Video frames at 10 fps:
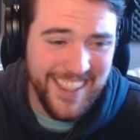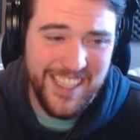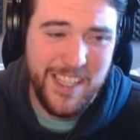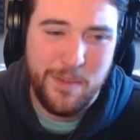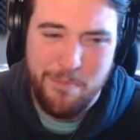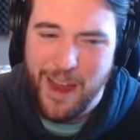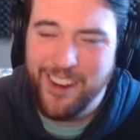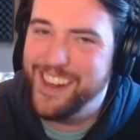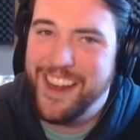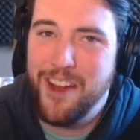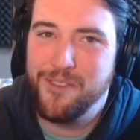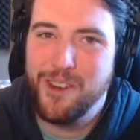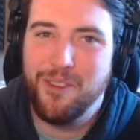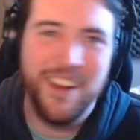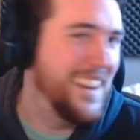She's married
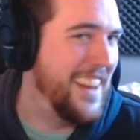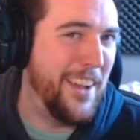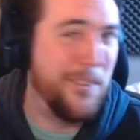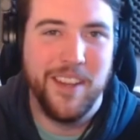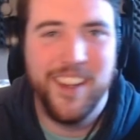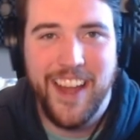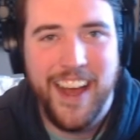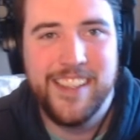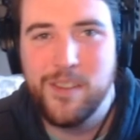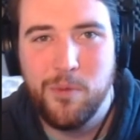everyone and they only last